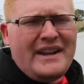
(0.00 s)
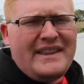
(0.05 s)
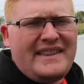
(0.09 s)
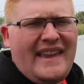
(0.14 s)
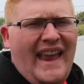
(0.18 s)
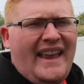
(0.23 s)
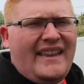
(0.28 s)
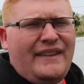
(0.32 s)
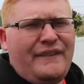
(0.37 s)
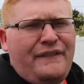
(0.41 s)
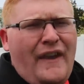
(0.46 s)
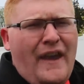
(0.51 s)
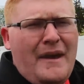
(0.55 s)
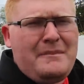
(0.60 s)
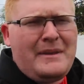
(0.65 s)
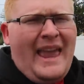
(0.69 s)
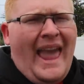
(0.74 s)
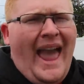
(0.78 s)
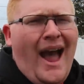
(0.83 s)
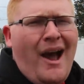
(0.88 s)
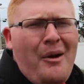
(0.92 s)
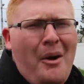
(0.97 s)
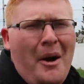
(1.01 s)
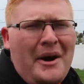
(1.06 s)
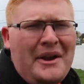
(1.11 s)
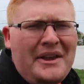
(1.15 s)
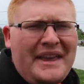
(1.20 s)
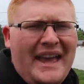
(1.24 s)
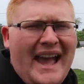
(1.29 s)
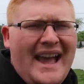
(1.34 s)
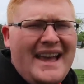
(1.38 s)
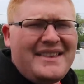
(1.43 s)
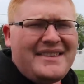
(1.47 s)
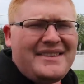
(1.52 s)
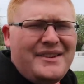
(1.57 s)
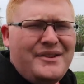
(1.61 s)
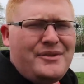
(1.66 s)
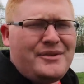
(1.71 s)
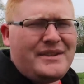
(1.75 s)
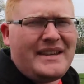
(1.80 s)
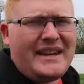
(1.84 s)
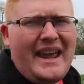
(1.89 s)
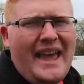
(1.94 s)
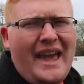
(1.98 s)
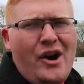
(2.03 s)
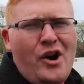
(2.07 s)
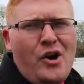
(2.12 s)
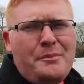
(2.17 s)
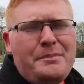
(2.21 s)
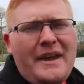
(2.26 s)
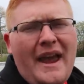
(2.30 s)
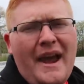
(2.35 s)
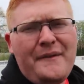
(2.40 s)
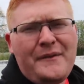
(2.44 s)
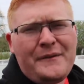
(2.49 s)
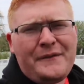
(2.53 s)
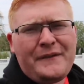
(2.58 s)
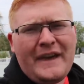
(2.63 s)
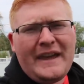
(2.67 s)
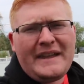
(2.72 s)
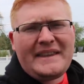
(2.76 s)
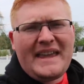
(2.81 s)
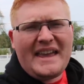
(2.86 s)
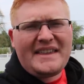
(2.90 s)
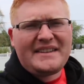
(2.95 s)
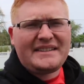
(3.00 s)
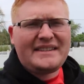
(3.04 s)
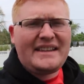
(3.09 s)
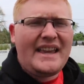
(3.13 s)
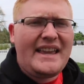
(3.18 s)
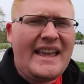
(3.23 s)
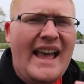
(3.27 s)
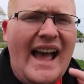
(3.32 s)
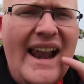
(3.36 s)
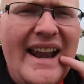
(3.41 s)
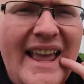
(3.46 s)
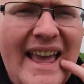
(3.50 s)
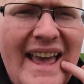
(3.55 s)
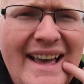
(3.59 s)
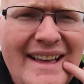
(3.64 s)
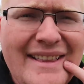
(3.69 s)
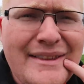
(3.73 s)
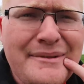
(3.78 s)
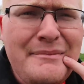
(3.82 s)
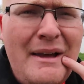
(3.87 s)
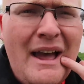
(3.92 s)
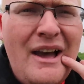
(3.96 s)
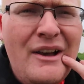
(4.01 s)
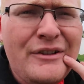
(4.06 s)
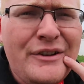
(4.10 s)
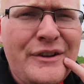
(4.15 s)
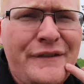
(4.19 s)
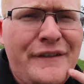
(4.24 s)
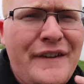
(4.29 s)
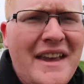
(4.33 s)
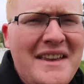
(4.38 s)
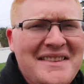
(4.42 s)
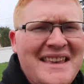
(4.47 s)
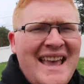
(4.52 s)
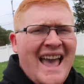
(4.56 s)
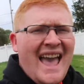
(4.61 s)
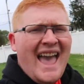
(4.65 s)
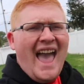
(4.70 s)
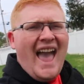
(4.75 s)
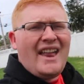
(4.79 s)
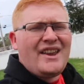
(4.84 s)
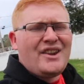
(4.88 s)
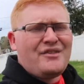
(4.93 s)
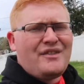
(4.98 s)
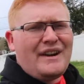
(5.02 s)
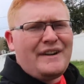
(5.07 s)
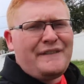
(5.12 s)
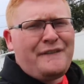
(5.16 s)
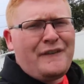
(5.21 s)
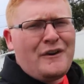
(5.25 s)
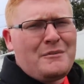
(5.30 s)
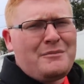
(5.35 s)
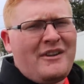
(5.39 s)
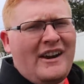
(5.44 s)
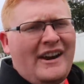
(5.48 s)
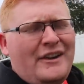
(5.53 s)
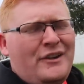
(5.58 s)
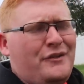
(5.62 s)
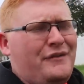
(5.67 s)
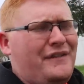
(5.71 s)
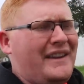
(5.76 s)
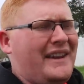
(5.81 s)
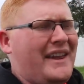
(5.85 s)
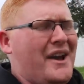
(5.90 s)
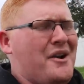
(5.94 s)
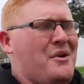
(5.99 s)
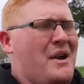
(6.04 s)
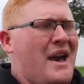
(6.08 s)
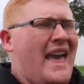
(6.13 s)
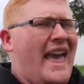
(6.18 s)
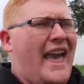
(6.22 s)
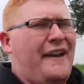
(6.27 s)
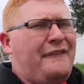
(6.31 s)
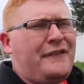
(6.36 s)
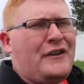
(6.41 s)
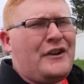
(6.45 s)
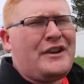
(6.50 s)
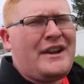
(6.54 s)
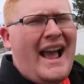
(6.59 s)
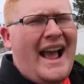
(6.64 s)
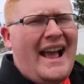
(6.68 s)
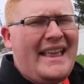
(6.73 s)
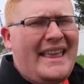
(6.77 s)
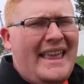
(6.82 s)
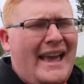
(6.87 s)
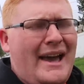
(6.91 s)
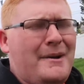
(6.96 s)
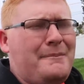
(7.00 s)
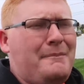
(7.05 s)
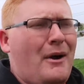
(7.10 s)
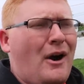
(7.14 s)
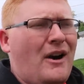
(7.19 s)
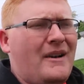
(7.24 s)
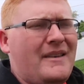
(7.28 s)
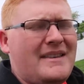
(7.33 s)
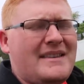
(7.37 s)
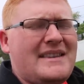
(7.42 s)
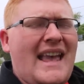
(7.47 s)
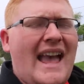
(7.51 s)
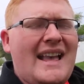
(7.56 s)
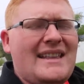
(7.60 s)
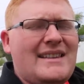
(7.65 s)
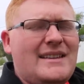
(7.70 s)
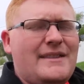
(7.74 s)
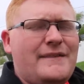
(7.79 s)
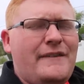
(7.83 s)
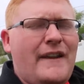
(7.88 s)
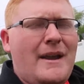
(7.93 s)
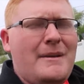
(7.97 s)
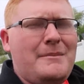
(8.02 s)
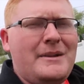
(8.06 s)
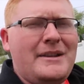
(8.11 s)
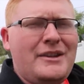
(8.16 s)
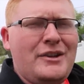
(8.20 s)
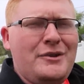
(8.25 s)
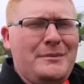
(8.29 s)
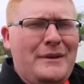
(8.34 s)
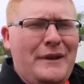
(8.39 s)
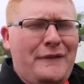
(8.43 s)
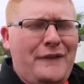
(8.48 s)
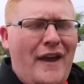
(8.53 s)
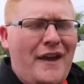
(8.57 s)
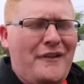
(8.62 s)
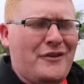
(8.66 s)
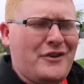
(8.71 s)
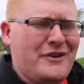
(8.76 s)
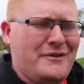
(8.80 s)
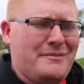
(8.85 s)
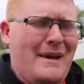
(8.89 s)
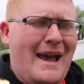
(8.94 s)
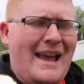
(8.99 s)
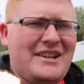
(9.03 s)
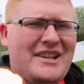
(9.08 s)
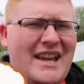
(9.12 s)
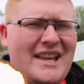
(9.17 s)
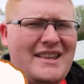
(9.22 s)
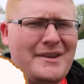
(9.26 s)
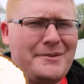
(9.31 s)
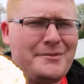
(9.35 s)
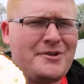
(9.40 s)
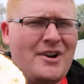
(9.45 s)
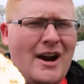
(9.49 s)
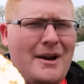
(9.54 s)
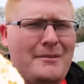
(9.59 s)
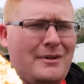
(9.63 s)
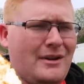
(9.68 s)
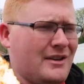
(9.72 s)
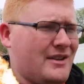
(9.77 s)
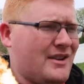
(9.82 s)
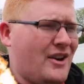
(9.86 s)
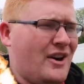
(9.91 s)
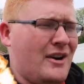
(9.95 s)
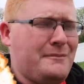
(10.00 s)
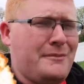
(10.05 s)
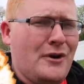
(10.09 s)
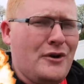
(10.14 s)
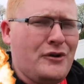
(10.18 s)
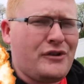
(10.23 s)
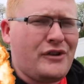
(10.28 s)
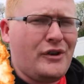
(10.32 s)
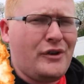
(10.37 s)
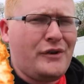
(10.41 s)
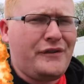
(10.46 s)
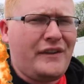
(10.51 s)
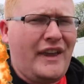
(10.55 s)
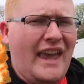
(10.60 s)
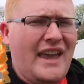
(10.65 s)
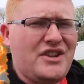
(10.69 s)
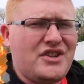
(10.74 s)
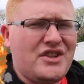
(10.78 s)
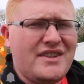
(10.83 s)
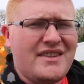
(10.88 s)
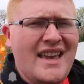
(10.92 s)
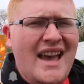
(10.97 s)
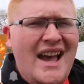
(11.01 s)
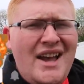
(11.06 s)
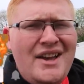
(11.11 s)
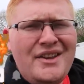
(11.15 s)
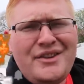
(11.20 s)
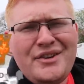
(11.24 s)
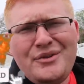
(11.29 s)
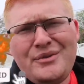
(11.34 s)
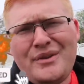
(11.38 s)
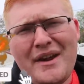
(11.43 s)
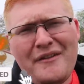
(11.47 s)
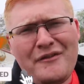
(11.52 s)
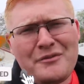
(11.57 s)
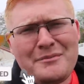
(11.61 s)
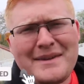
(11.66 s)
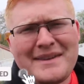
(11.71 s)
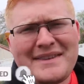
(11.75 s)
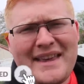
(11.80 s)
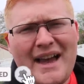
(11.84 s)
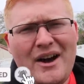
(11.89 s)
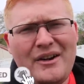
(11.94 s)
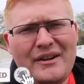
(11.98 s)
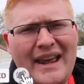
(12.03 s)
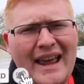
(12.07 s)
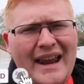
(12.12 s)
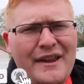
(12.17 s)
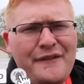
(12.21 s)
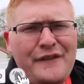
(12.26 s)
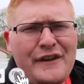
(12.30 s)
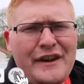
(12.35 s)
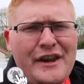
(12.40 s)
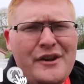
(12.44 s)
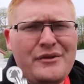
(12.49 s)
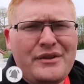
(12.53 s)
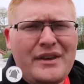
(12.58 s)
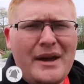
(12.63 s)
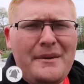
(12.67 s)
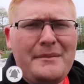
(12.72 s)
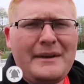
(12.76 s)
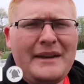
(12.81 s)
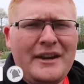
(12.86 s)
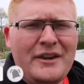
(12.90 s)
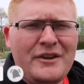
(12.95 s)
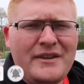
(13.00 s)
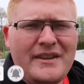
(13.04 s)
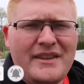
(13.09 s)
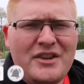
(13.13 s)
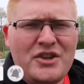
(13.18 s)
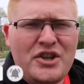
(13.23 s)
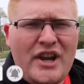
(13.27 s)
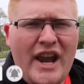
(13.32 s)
morning, Sexy Family. How are you guys doing today? I hope you're having a fantastic day. Got a smile on your face and you're ready for a brand new video. If you're not yet a part of the Saxton family, do me a favor, smash that subscribe button, turn on post notifications to never miss out on any videos coming here to the